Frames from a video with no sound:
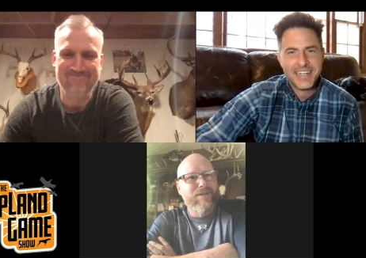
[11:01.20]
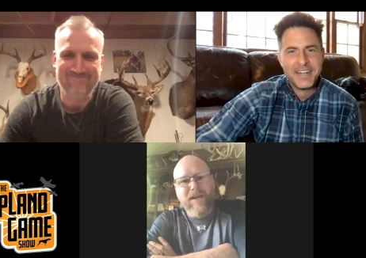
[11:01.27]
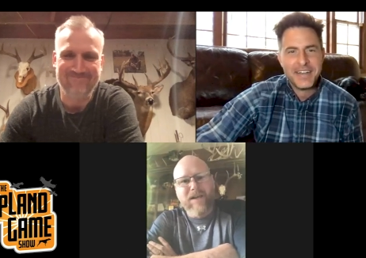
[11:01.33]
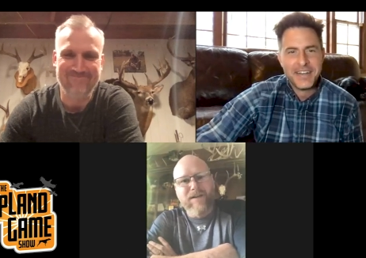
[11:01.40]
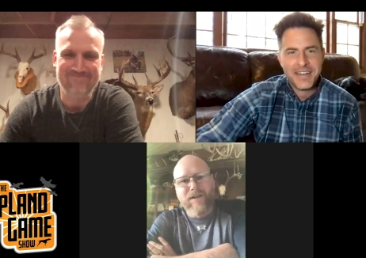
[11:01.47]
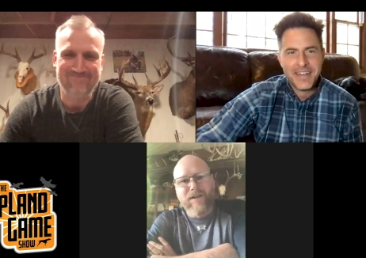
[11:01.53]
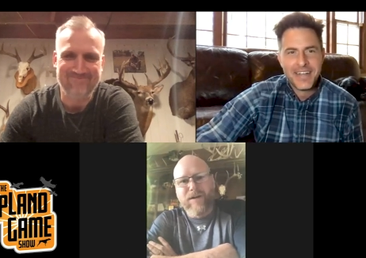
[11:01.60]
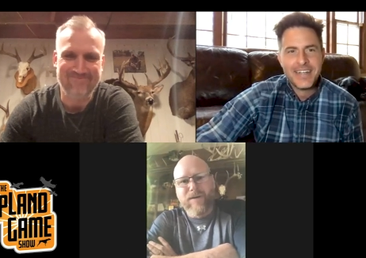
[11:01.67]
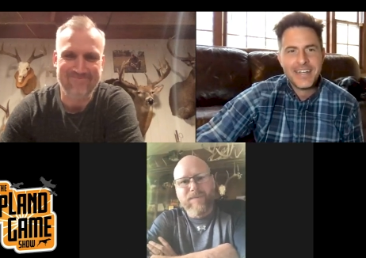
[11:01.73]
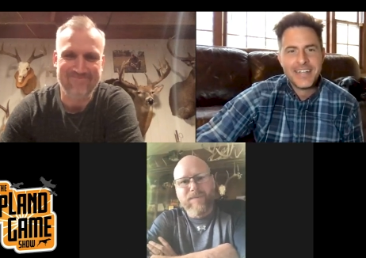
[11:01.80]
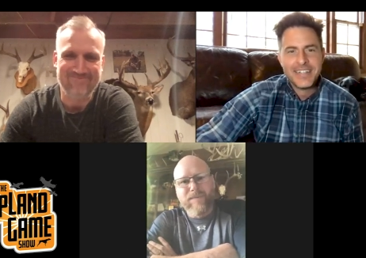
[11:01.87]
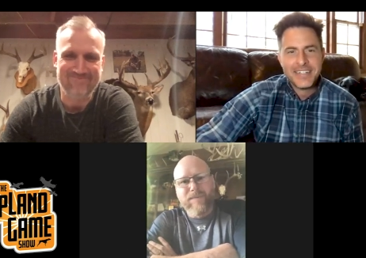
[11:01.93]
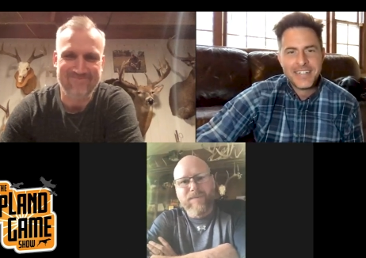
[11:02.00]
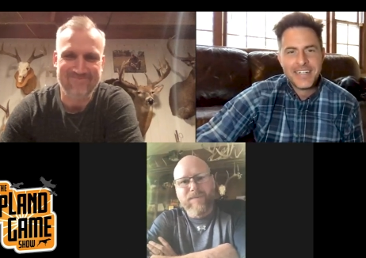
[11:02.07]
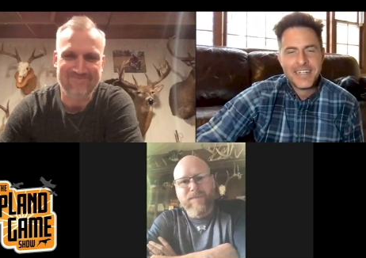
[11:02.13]
Speaker 1: I don't know,
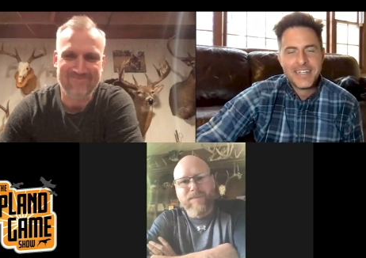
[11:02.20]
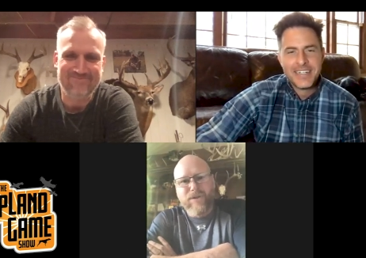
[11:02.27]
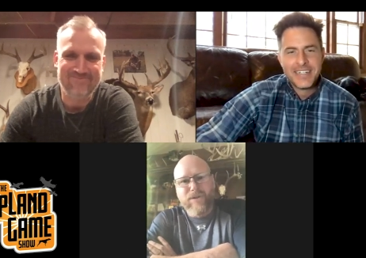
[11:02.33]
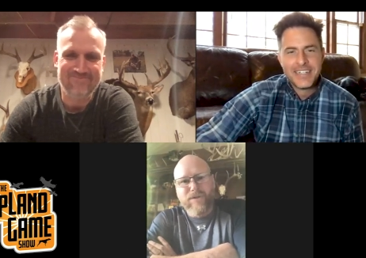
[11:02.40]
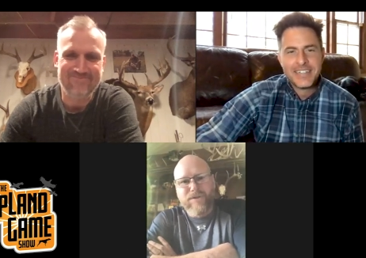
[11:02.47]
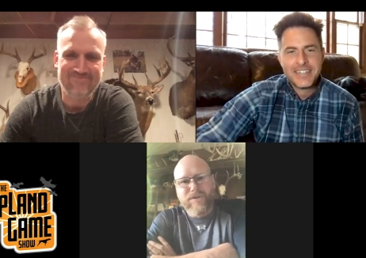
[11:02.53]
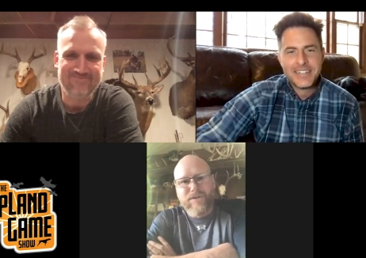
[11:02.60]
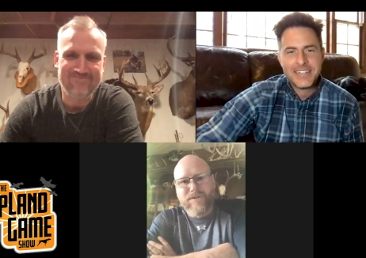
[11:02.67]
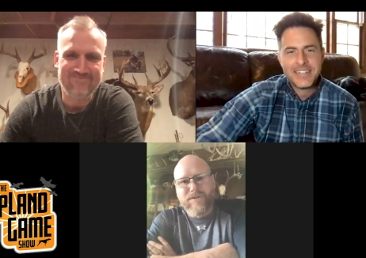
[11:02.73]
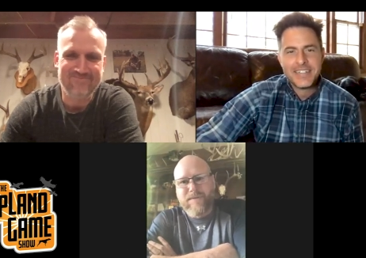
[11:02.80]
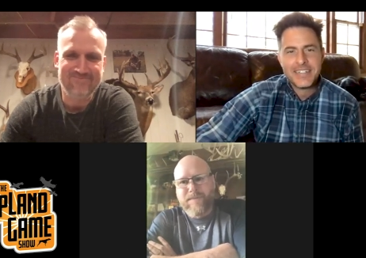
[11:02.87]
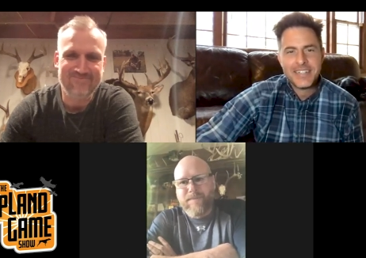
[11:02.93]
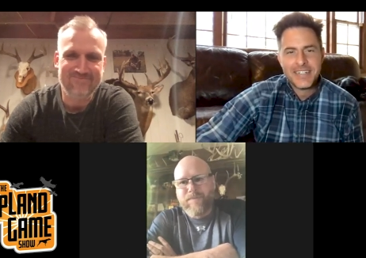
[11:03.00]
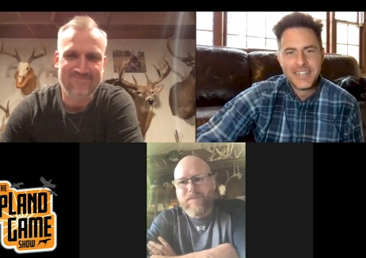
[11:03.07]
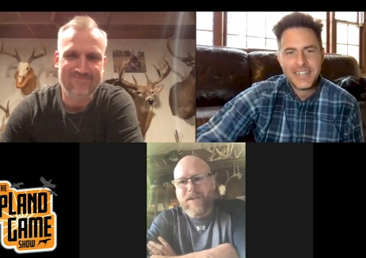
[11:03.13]
no excuses.
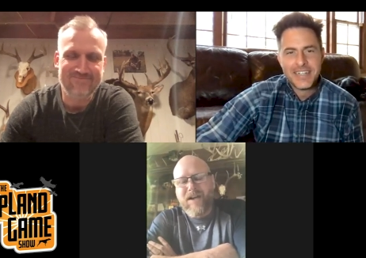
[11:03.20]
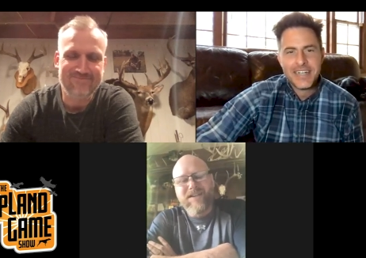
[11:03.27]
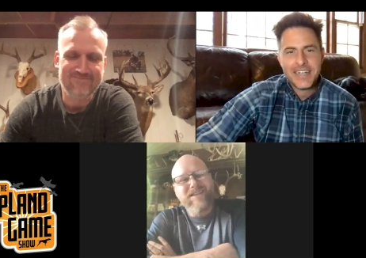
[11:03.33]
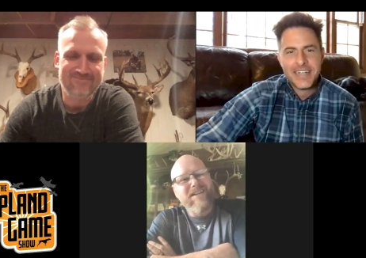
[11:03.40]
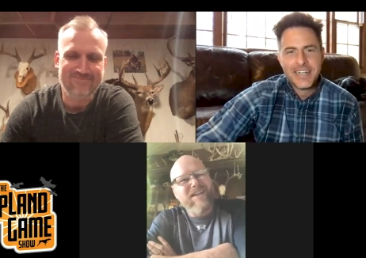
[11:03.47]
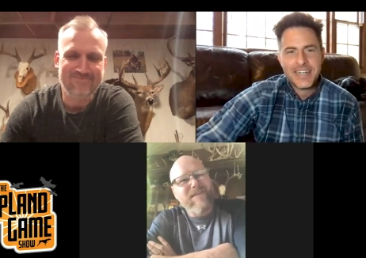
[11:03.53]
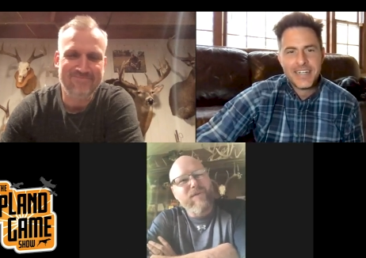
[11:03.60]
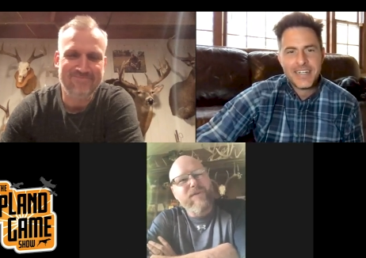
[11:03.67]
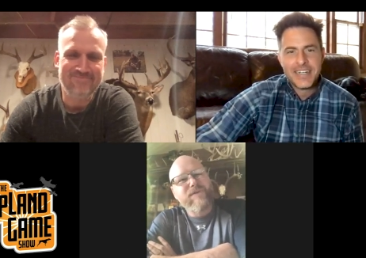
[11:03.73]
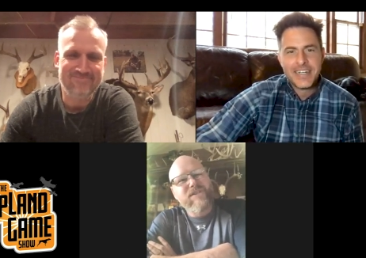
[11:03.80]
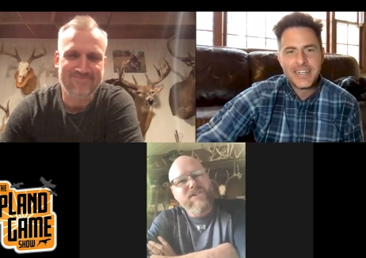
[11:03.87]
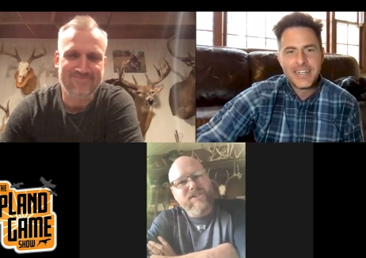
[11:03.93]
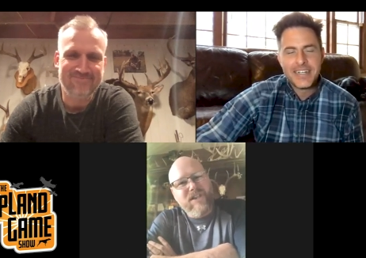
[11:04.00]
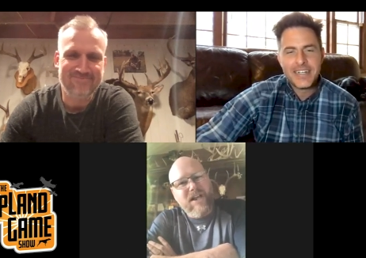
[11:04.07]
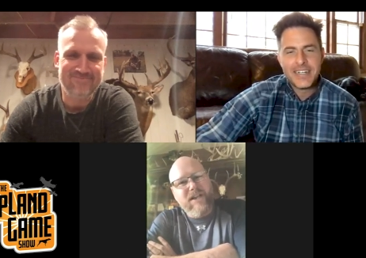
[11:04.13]
I did have a
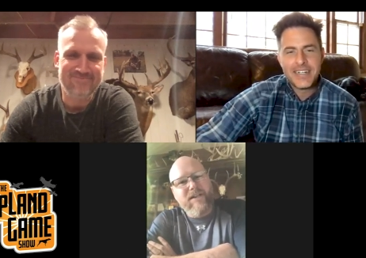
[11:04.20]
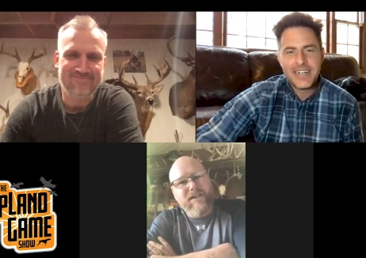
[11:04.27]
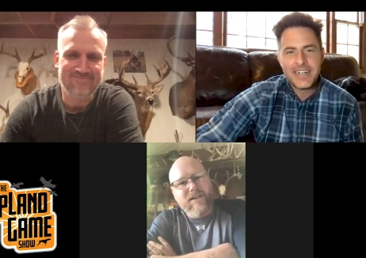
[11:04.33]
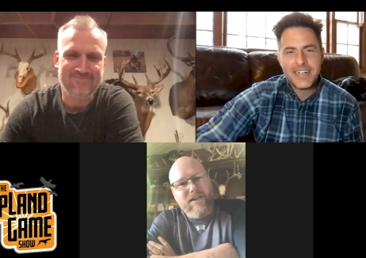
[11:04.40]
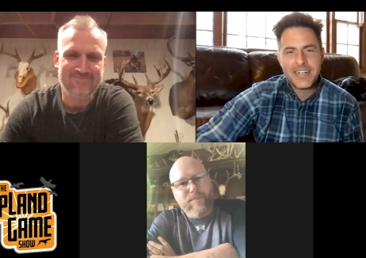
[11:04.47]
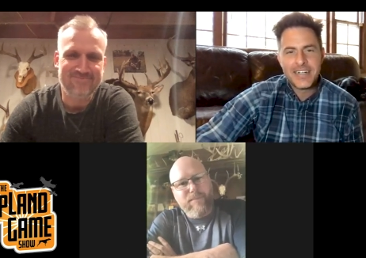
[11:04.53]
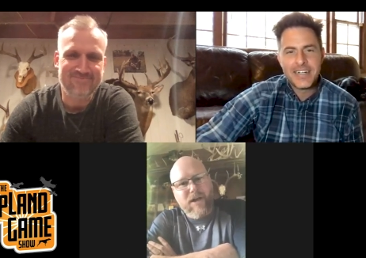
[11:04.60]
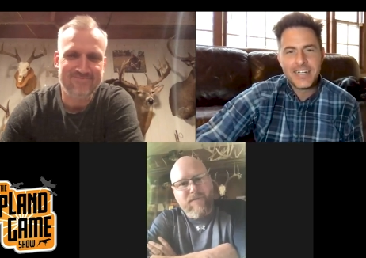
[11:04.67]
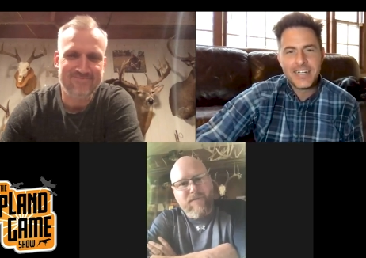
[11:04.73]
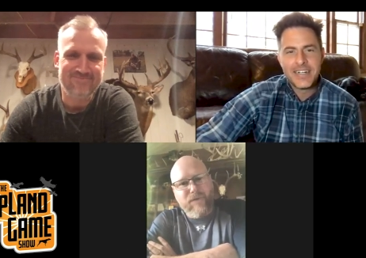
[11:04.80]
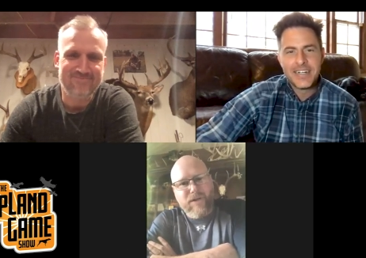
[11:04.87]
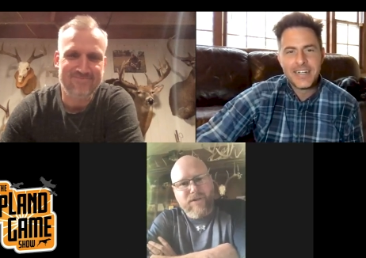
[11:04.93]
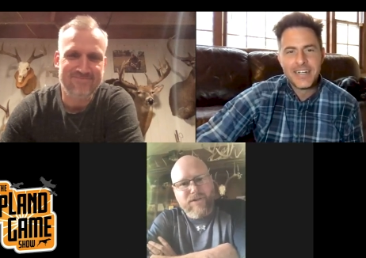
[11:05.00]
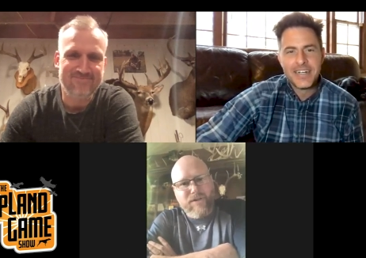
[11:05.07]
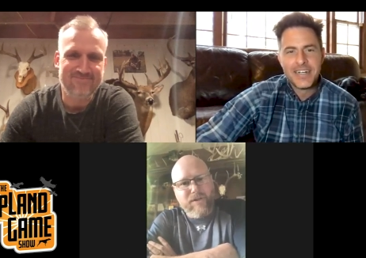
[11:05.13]
slight gun
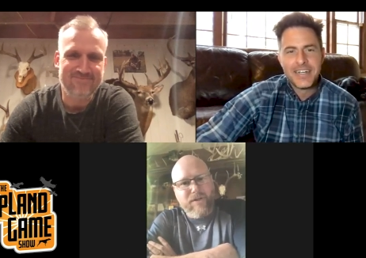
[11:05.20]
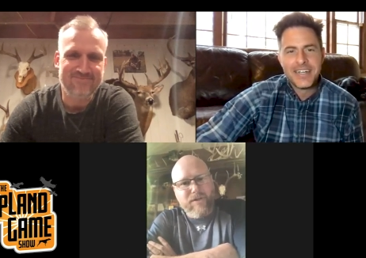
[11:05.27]
malfunction though.